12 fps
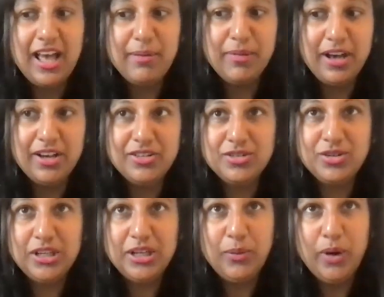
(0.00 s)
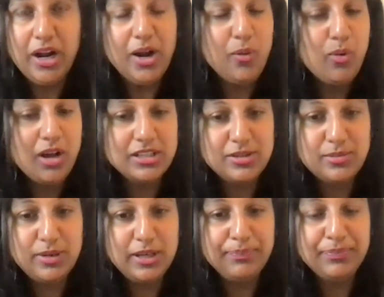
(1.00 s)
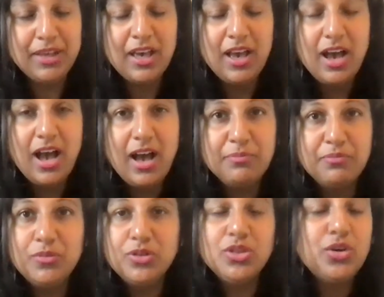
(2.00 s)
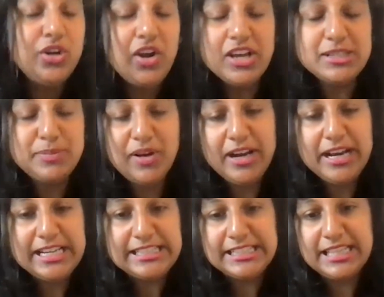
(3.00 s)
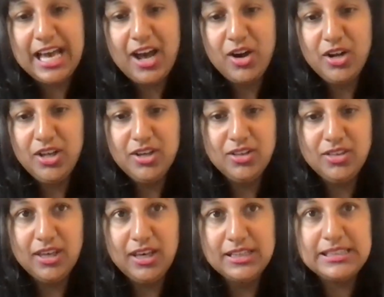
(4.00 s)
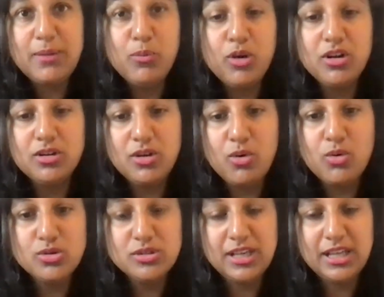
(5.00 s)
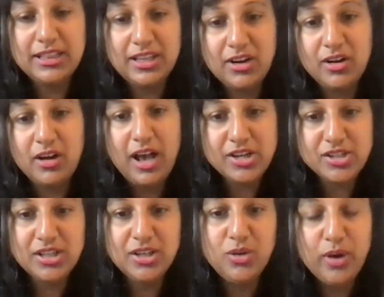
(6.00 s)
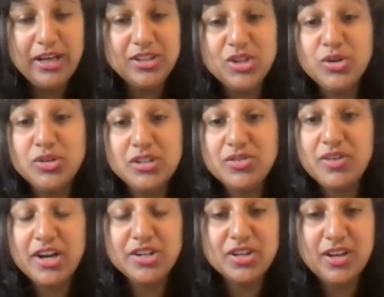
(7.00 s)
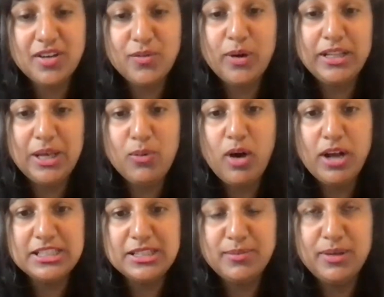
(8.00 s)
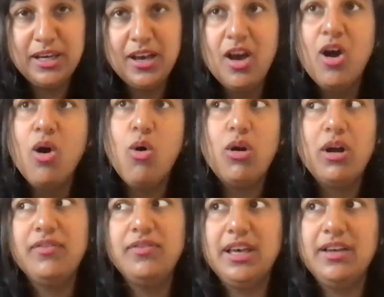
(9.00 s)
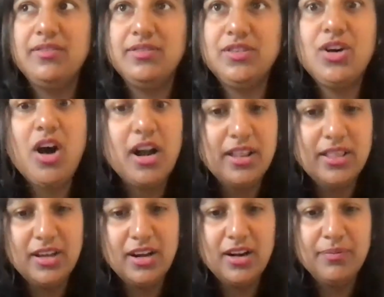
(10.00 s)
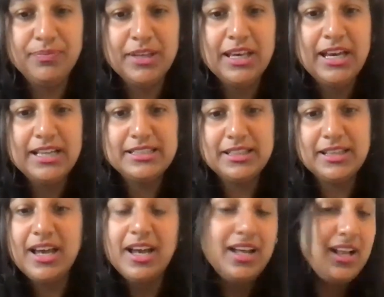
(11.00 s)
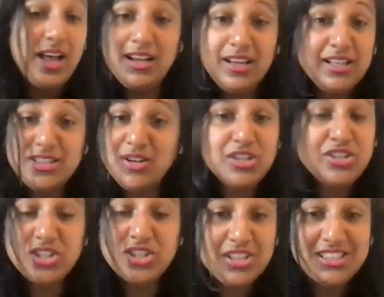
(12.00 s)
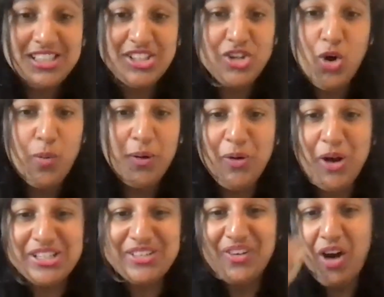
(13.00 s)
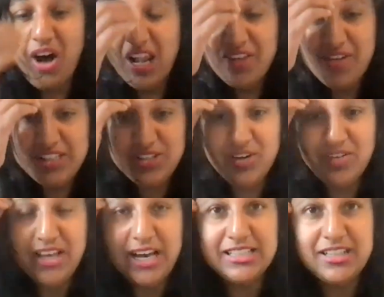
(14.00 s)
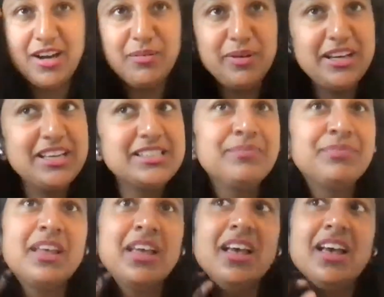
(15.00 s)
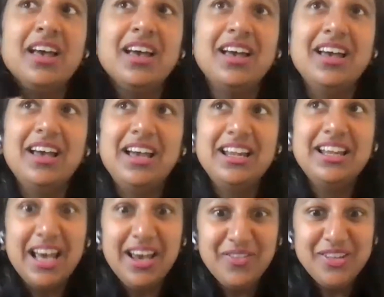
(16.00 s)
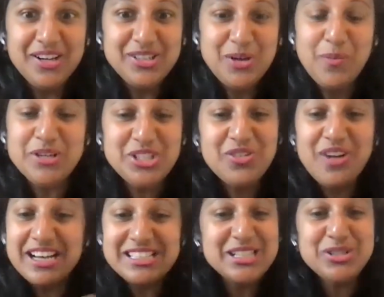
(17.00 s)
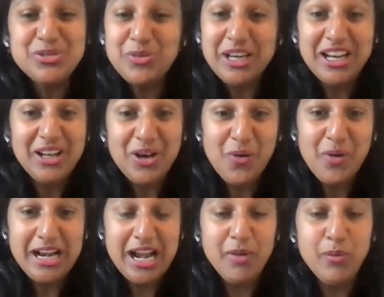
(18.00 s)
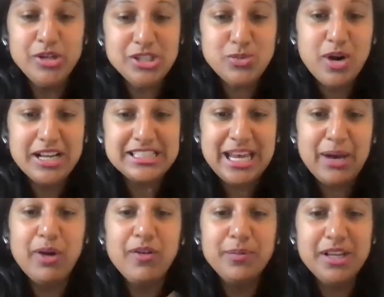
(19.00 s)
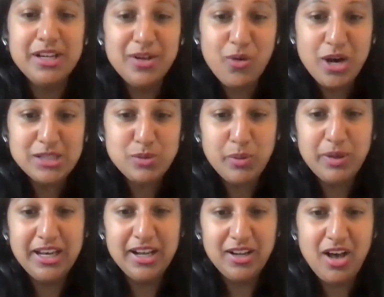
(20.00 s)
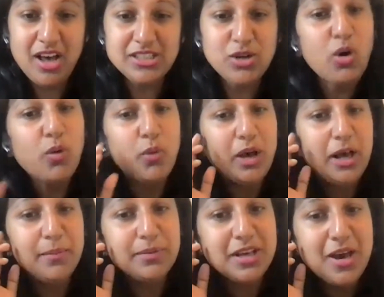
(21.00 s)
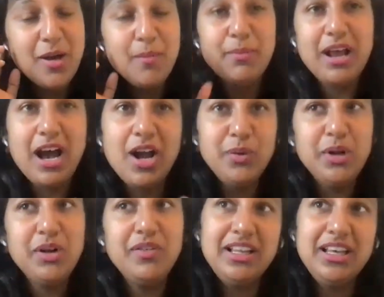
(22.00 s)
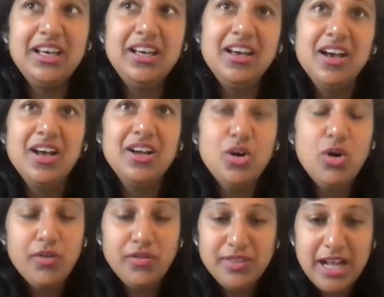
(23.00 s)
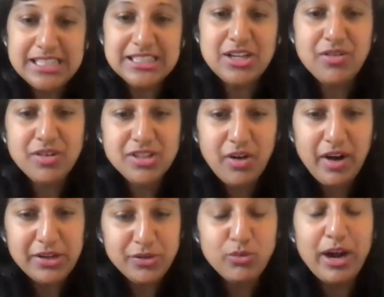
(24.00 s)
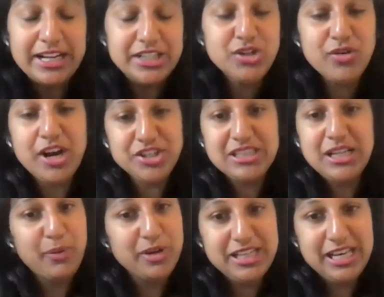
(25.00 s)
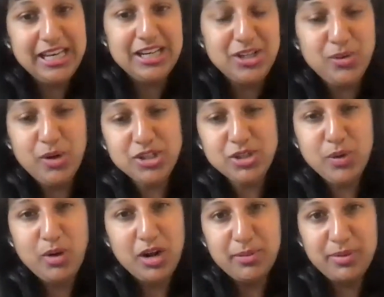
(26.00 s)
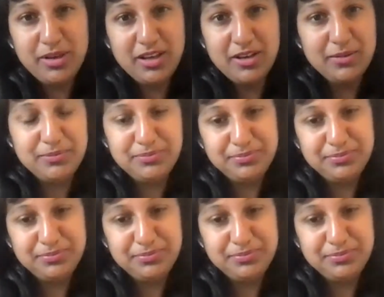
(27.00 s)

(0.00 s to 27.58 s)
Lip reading: Am I truly where I want to be? Through your experiences, how do you think someone knows that they're actually going through the direction of where they want to be, or if they've gotten there? Because it's such an open question for all of us to reflect on, because in life there's so much directions we can go in, and we just want to stay away from the noise where we get lost and overwhelmed. How do we really know if that's the right direction that we're taking towards who we want to be?